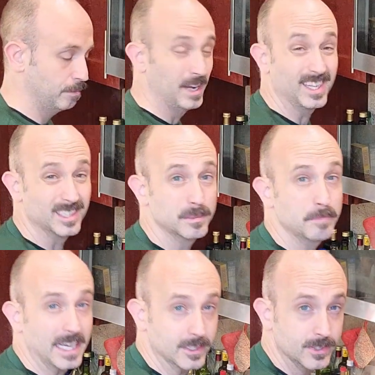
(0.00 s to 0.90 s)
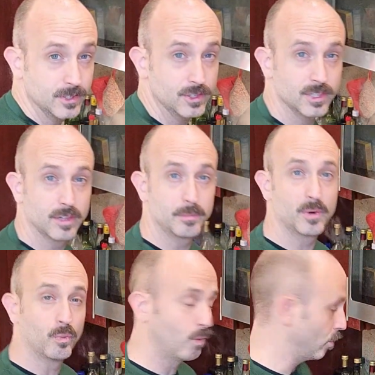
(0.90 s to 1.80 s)
but not spice, just a little
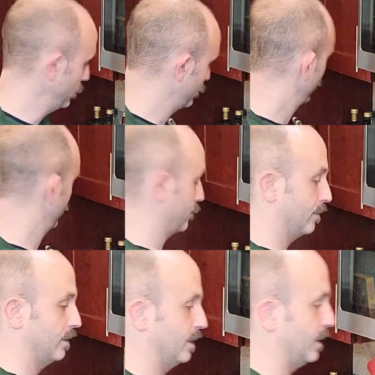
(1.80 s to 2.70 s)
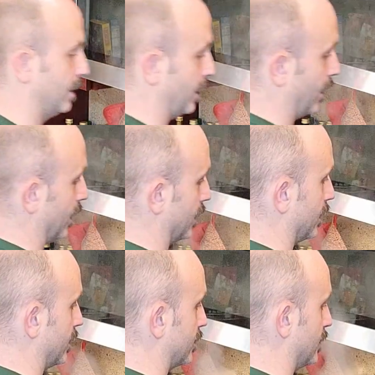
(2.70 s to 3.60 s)
bit of warmth. All
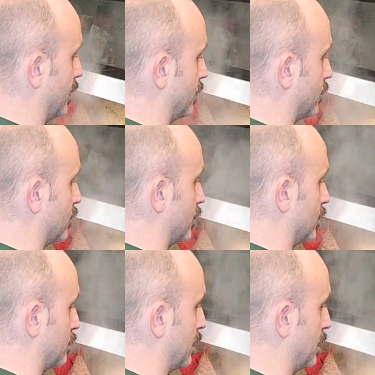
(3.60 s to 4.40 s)
right, let's stir this